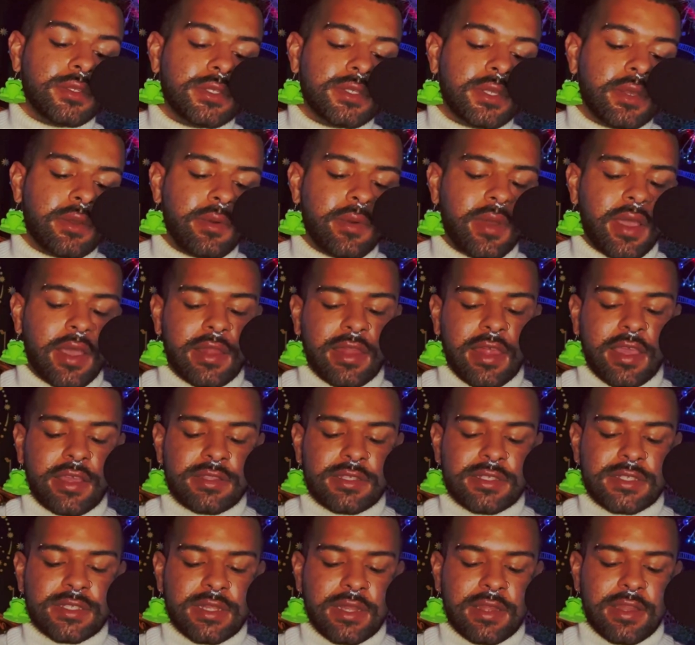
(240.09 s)
So I like
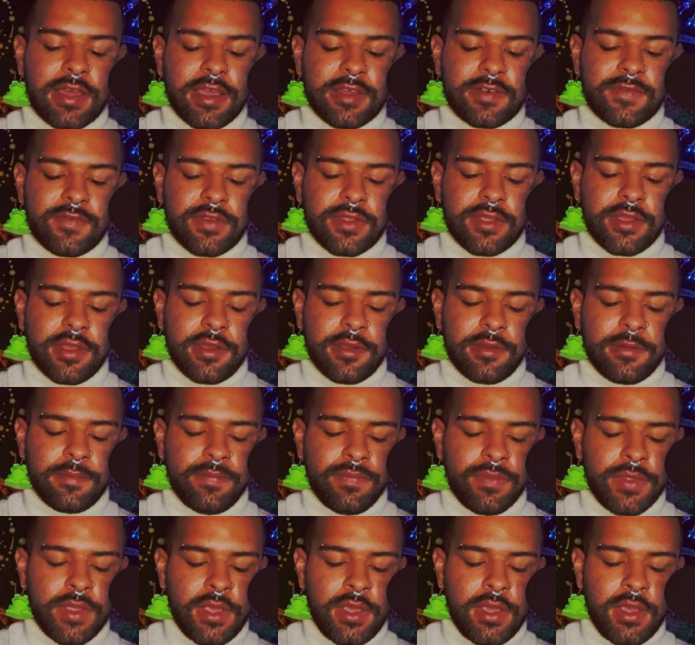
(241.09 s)
this a lot for y'all.
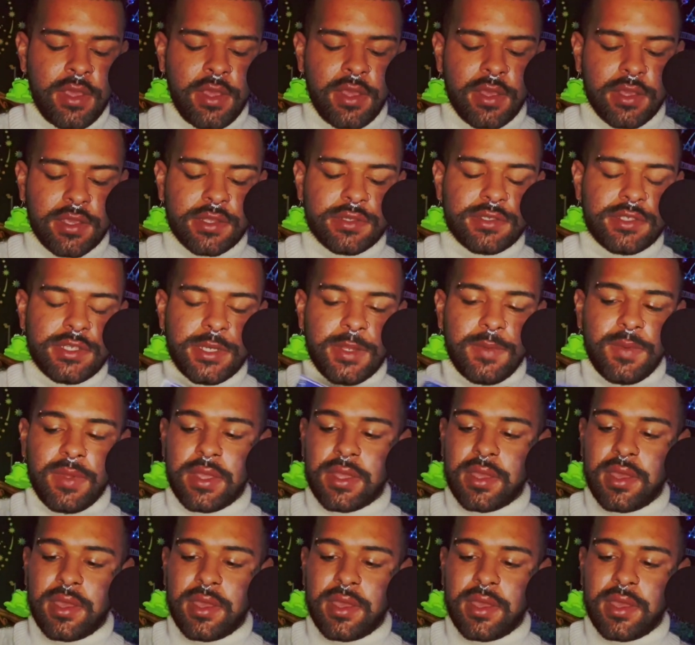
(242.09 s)
Continuing